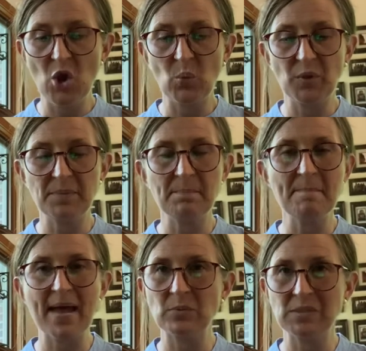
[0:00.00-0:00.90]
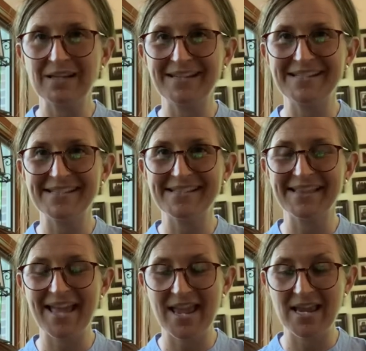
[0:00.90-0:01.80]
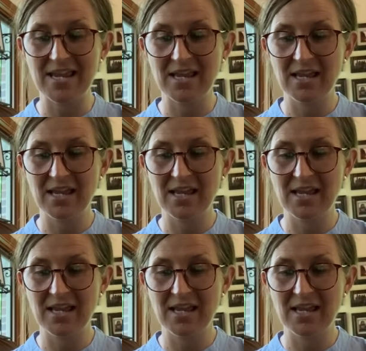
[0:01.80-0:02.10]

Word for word: with mounting dislike.